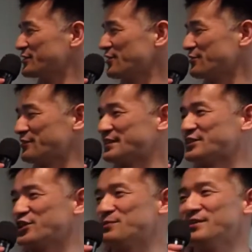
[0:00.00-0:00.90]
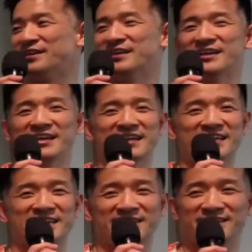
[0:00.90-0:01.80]
soldering job.
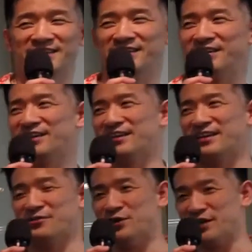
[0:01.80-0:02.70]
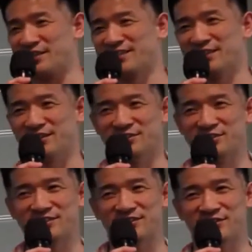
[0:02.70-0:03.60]
It worked.
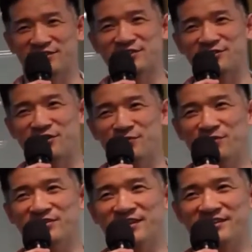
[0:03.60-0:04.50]
Looks horrible. It